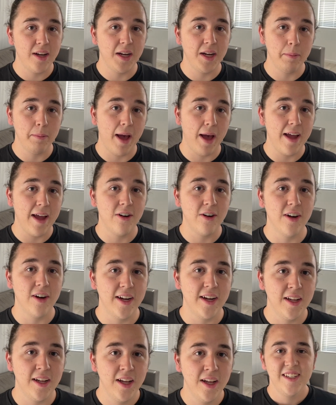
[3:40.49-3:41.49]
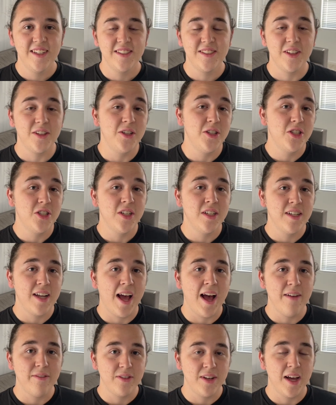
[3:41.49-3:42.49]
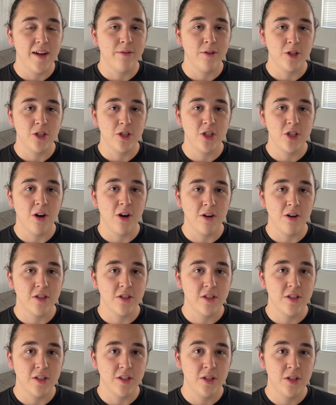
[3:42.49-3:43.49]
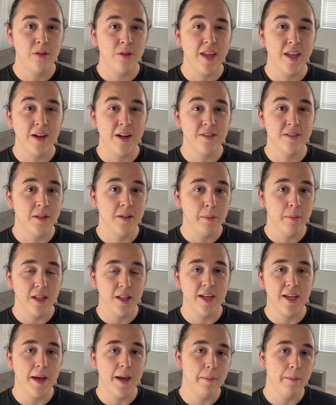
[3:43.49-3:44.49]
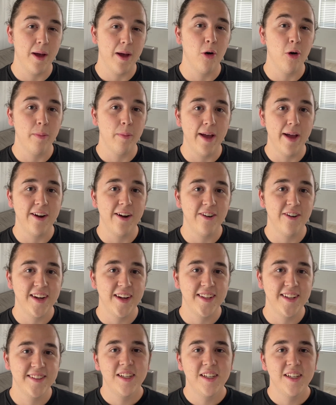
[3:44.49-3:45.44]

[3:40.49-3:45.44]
battery, so you shouldn't have to ever charge the 2000 milliamp hour battery.